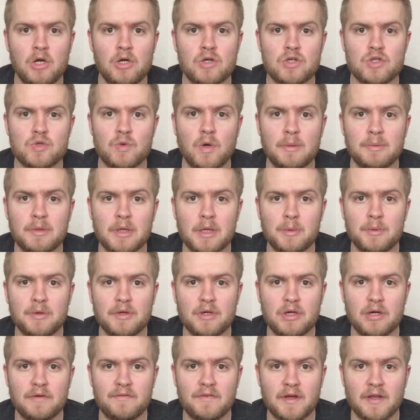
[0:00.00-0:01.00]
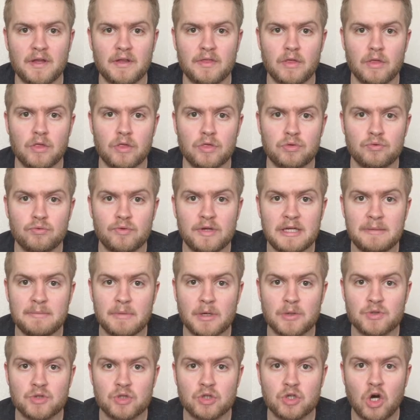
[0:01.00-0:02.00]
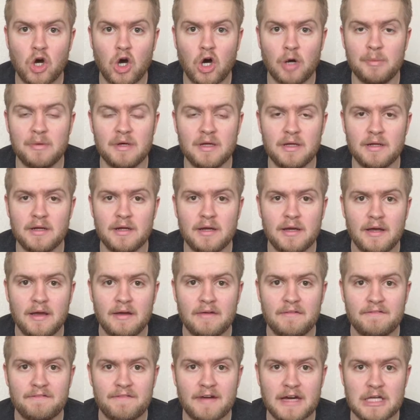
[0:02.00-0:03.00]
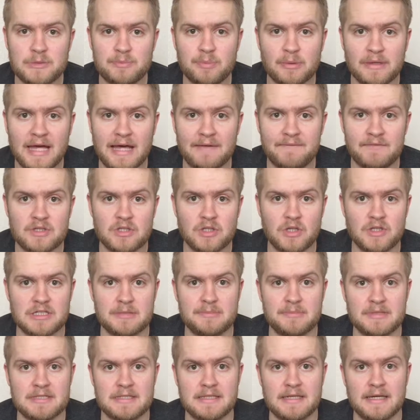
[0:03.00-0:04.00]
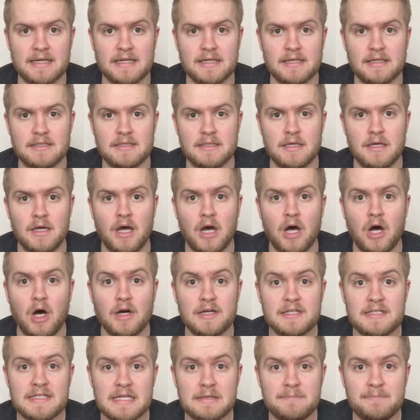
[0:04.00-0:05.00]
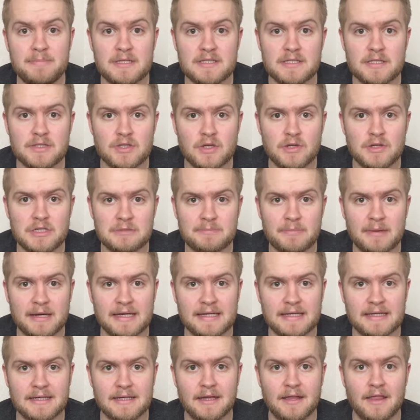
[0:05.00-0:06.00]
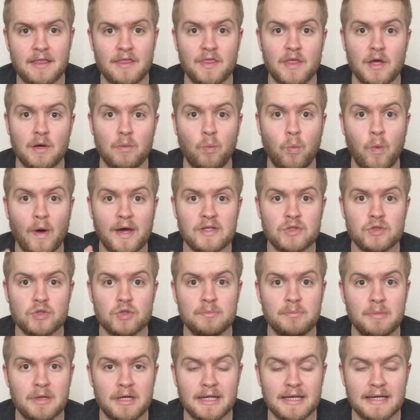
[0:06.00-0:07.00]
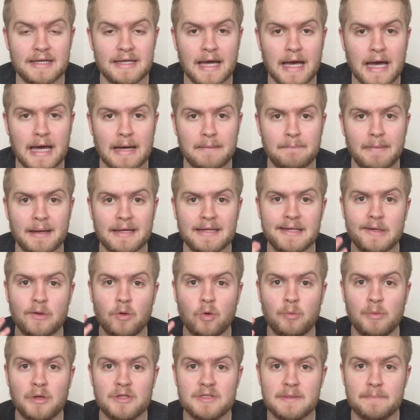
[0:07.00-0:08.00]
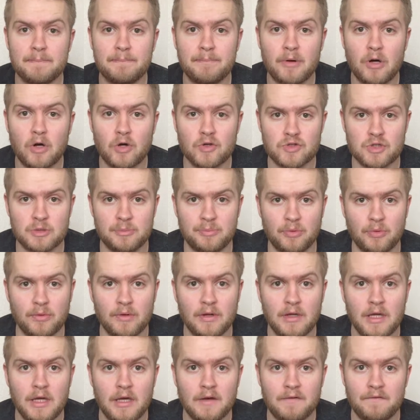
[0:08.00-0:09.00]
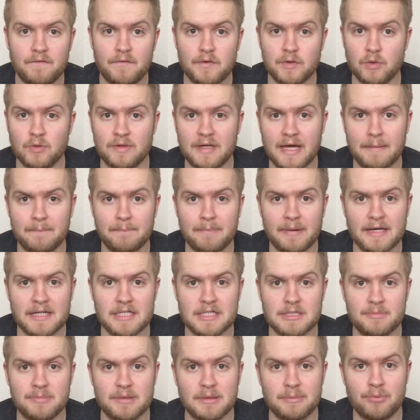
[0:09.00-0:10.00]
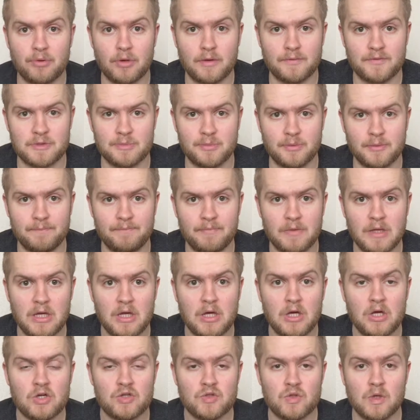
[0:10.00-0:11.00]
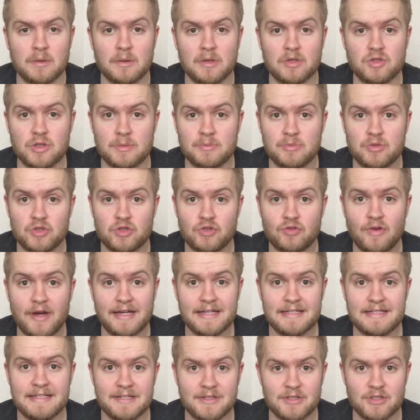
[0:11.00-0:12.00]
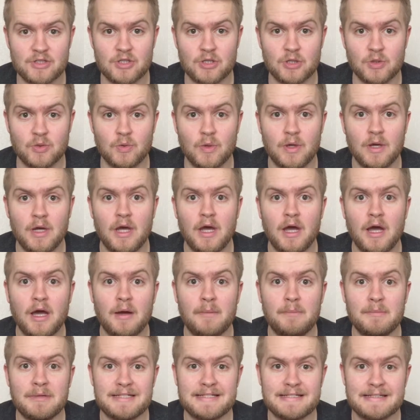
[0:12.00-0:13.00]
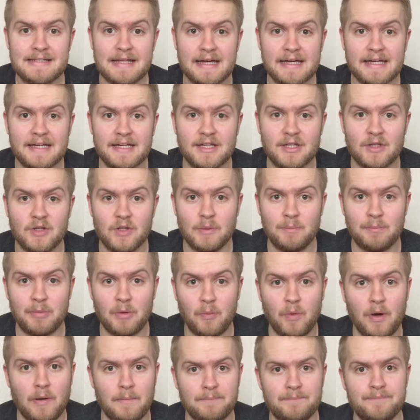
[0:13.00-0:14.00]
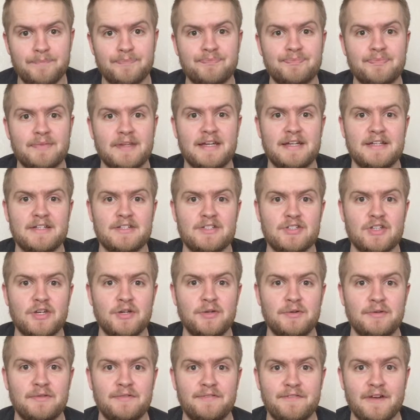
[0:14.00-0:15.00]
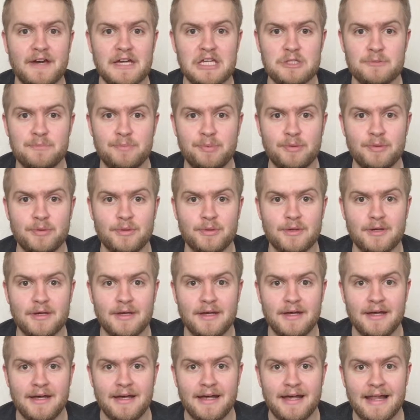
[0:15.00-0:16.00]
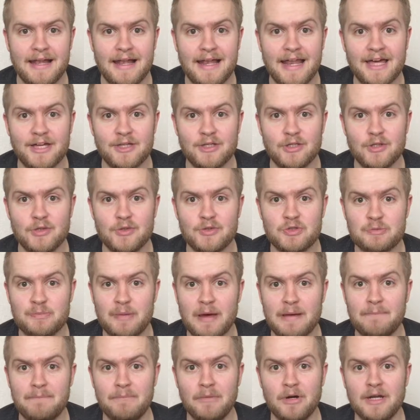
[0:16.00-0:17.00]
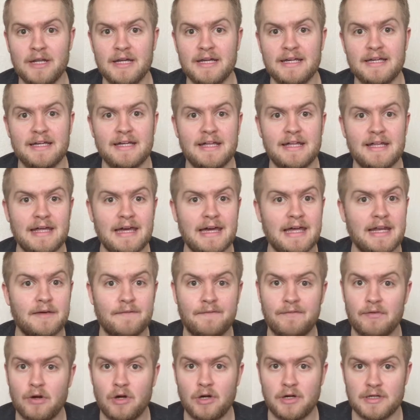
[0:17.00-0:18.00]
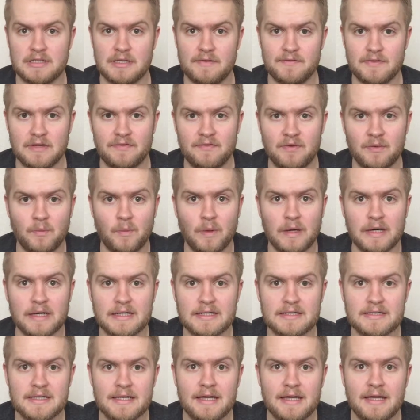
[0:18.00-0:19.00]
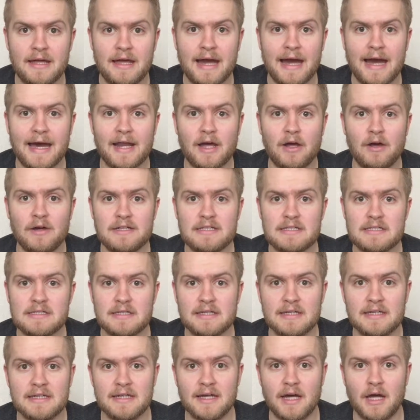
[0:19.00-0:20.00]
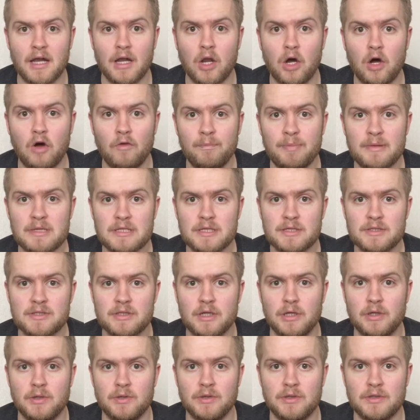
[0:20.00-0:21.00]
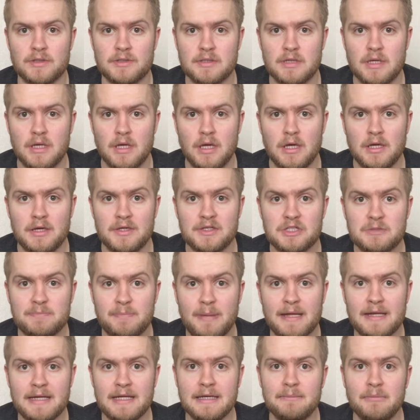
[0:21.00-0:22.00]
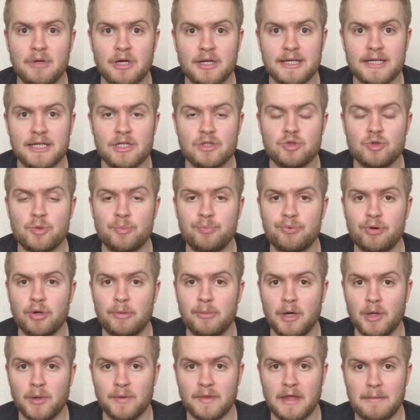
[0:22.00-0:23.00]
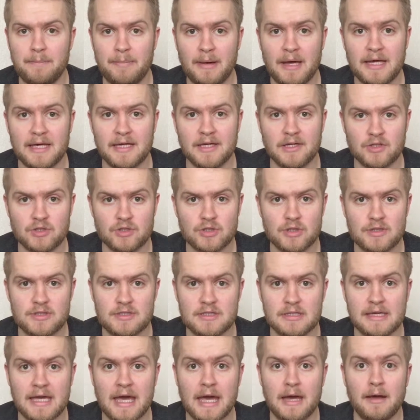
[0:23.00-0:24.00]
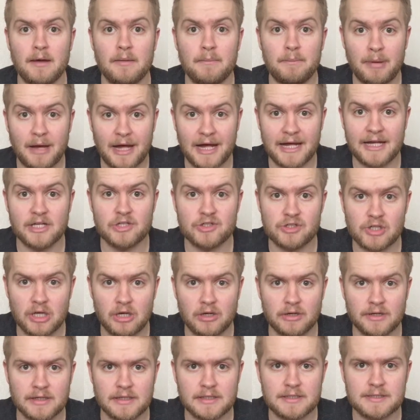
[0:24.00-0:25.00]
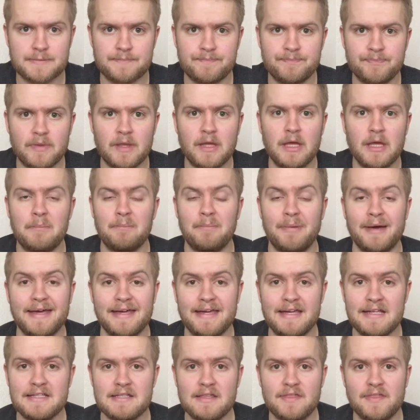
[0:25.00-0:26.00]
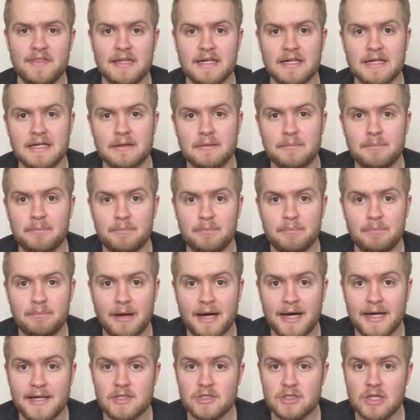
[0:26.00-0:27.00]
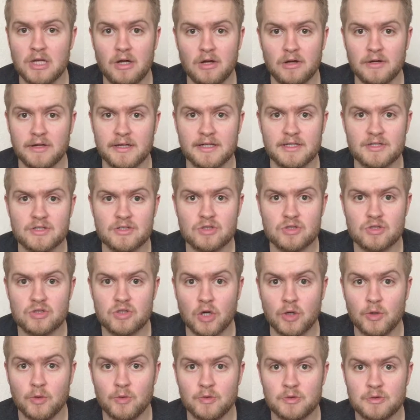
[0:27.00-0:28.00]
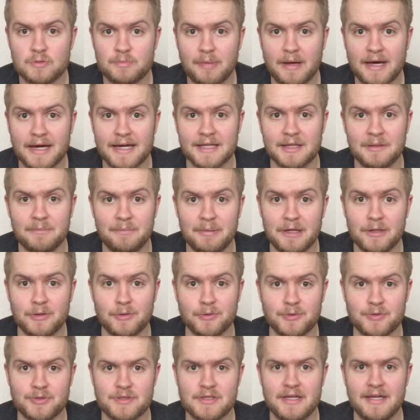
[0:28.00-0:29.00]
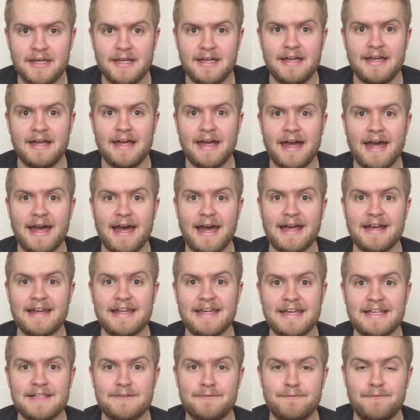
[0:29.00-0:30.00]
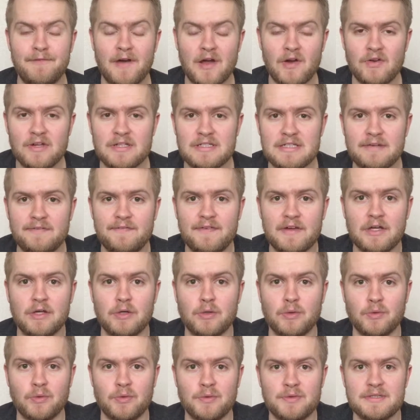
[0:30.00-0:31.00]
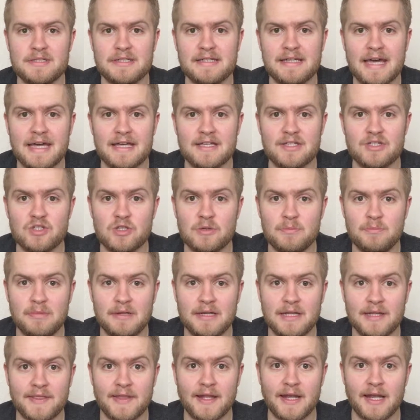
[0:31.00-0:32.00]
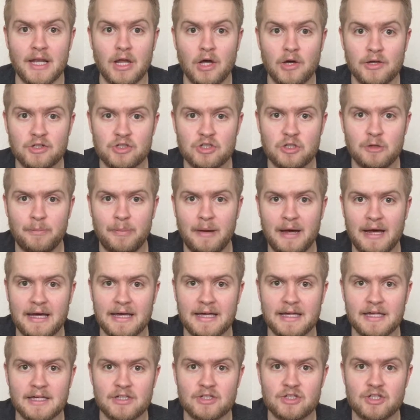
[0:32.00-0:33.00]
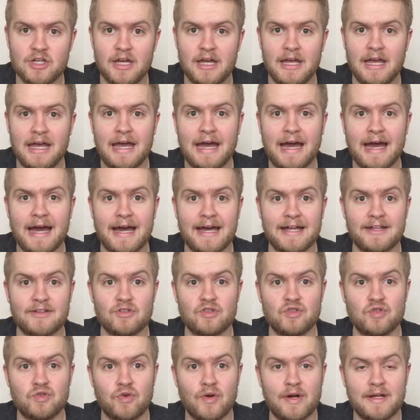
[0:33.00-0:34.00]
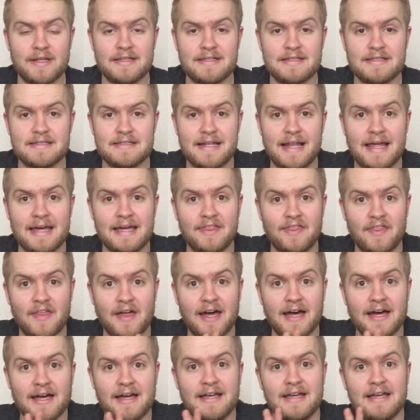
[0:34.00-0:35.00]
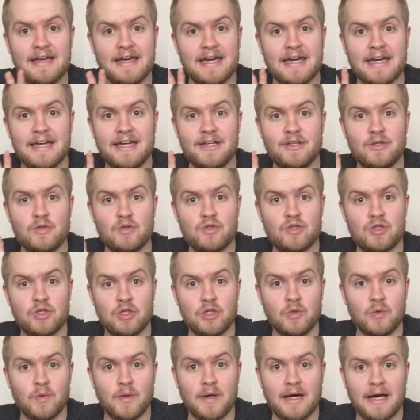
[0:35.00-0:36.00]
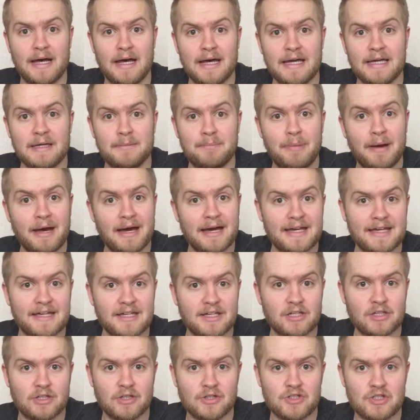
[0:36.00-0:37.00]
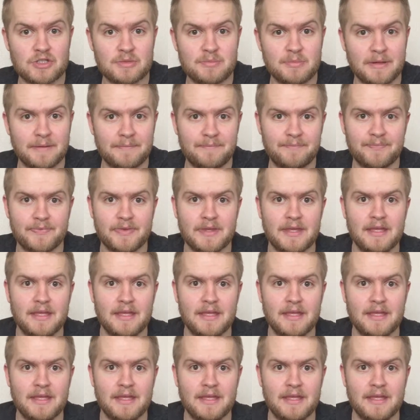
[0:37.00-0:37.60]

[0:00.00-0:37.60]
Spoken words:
So I'm going to uncover the 3 most common Facebook advertising mistakes I see business owners make that waste your money and make it almost impossible for your campaign to be profitable. So I'm going to jump straight into mistake number 1. So Facebook let you spend money in a variety of different ways, and I see a lot of business owners spending money to promote their page, to get page likes. But here's the thing, page likes don't pay the bills. And it's very difficult to get somebody that likes your page and translate that into a paying customer.